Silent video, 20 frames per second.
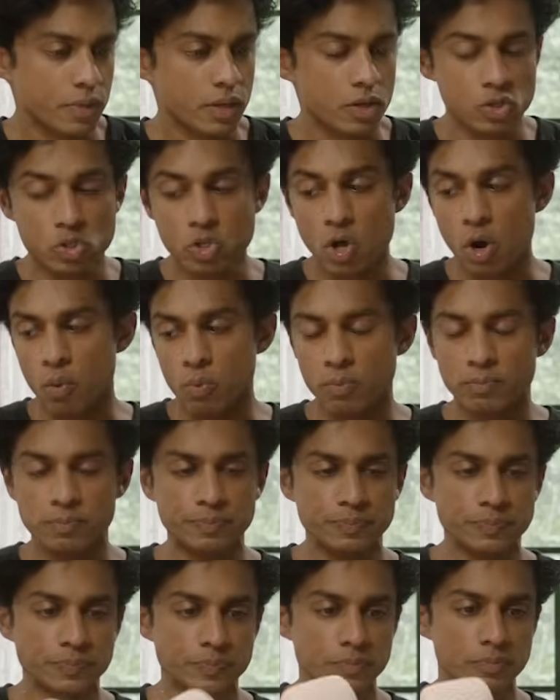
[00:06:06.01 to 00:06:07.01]
So,
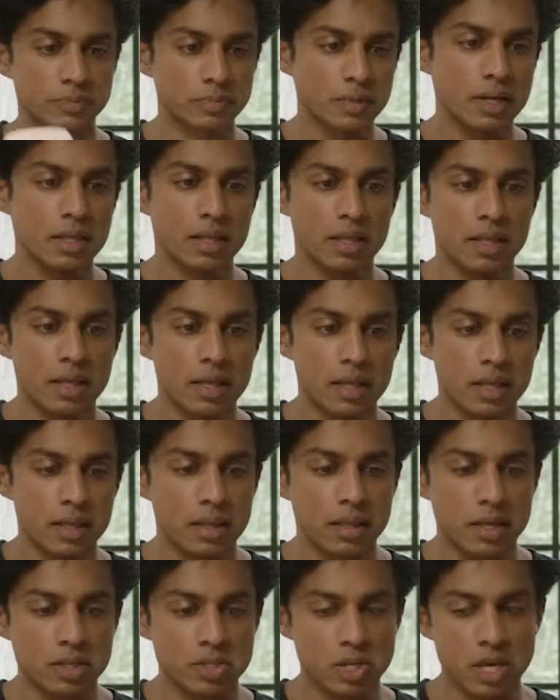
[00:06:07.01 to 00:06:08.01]

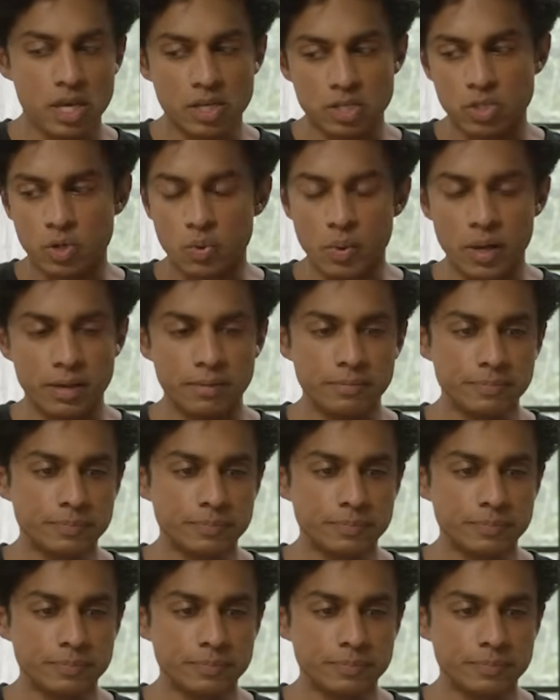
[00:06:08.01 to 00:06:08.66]
let's get to it.